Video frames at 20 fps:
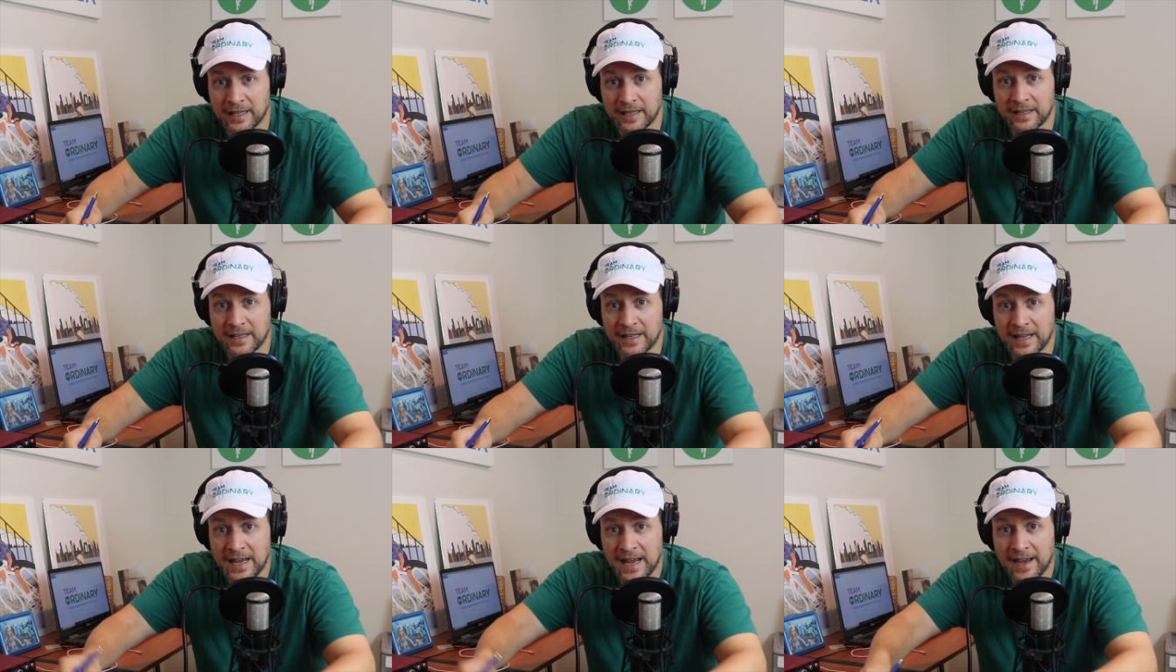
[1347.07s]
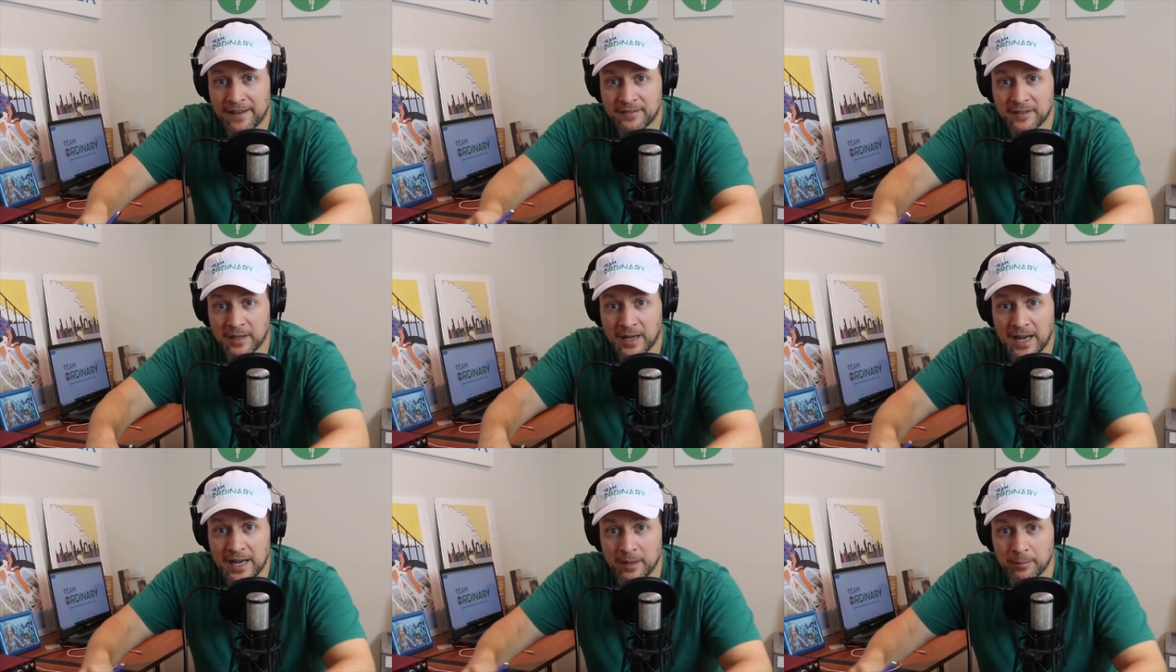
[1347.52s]
and they have
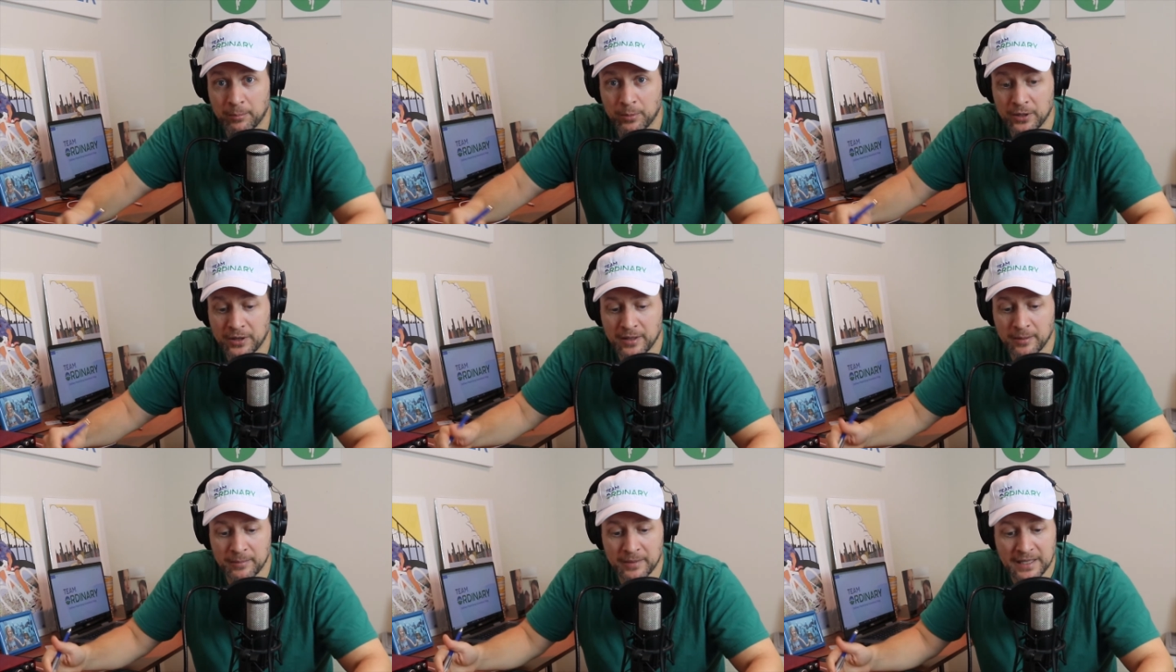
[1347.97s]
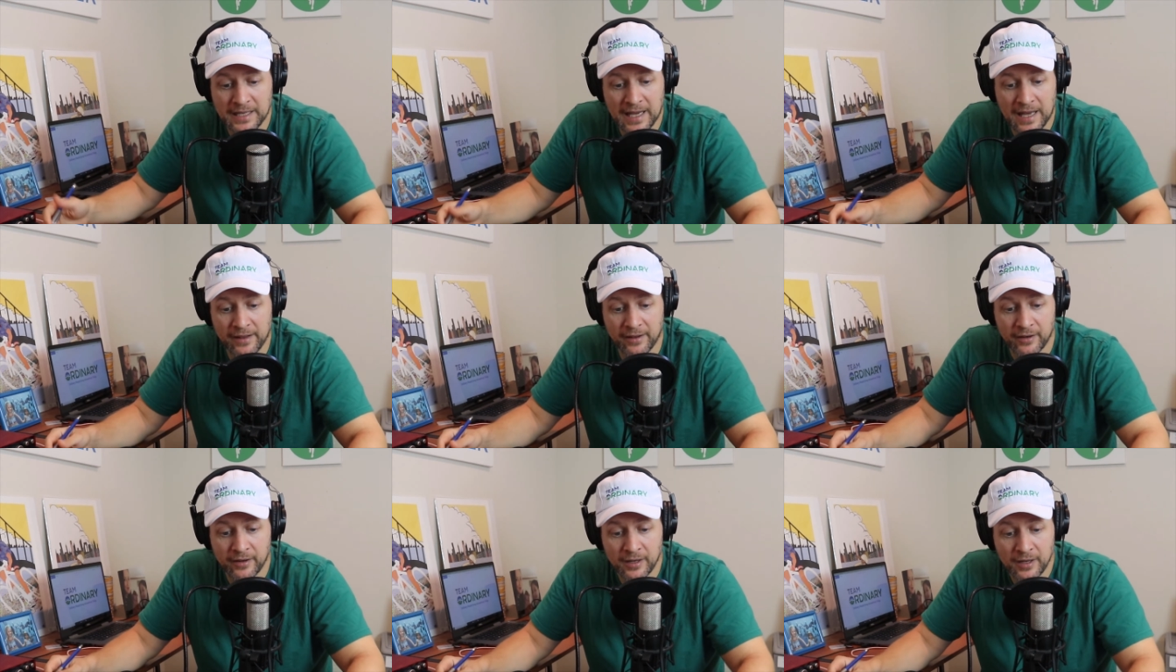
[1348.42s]
to kind of put them
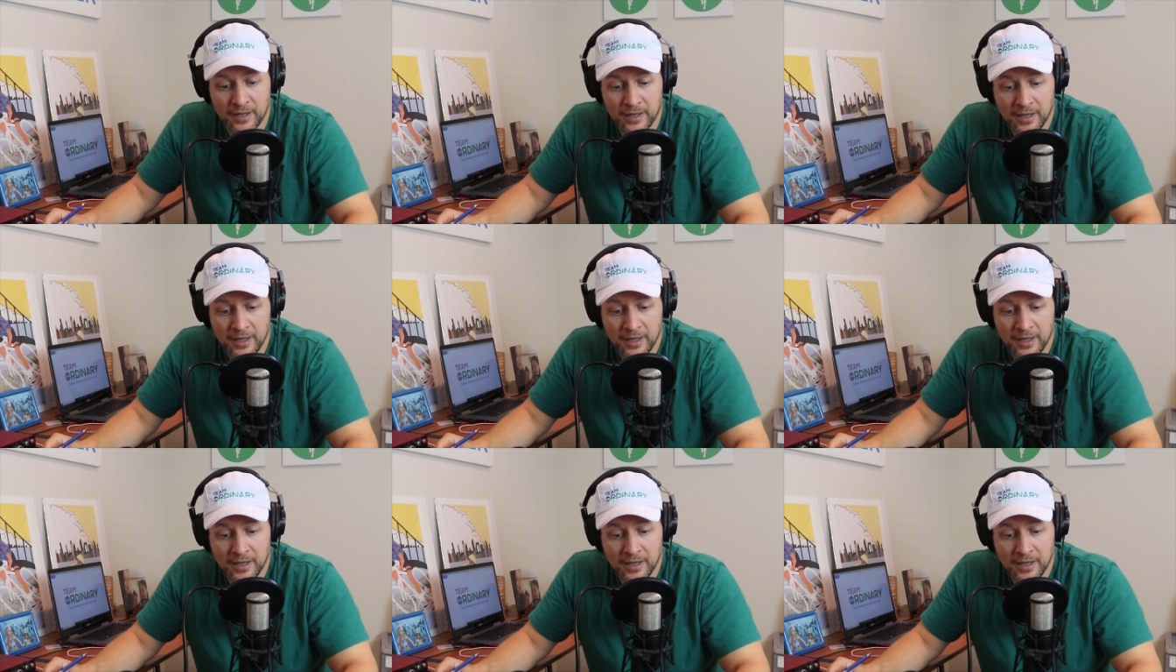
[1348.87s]
together